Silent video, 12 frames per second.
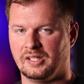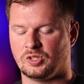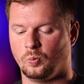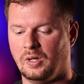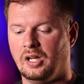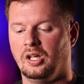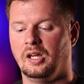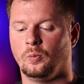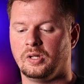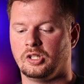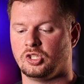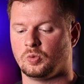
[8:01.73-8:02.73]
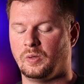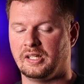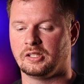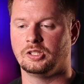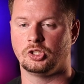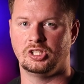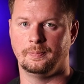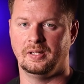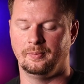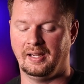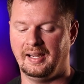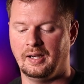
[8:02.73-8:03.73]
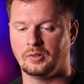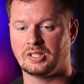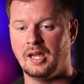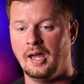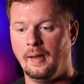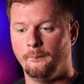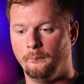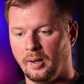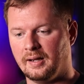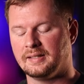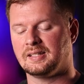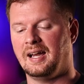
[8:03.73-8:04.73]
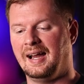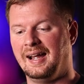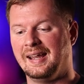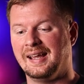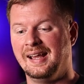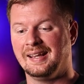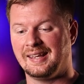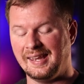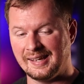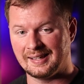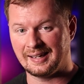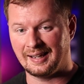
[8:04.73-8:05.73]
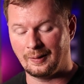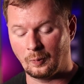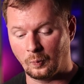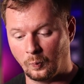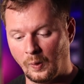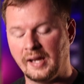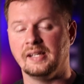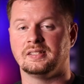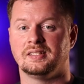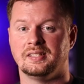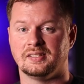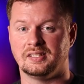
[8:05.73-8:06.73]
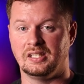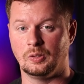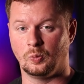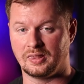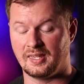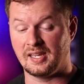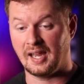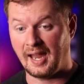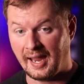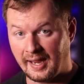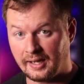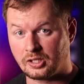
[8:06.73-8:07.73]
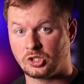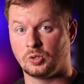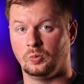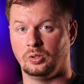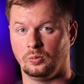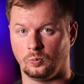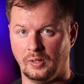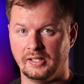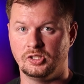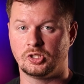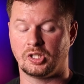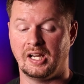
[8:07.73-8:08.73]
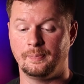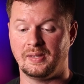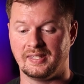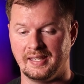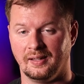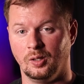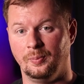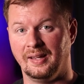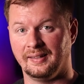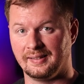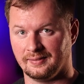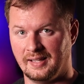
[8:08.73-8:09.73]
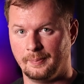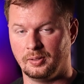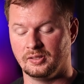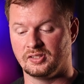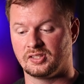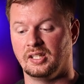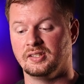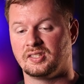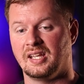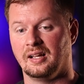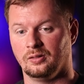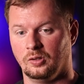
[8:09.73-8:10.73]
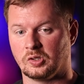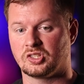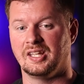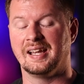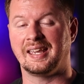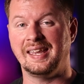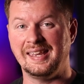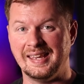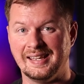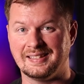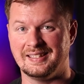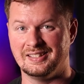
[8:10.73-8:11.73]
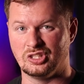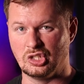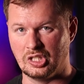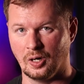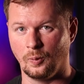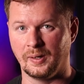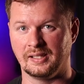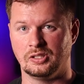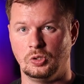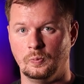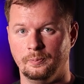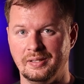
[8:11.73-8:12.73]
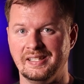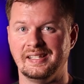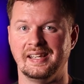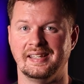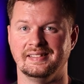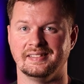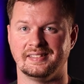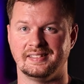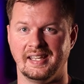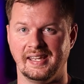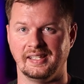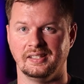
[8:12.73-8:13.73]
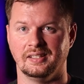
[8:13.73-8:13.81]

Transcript: as well, and we are just waiting to ship him out. But I cannot wait to see what the actual Red Stripe Yellow Belly Leopard sunset looks like. It is going to be insane.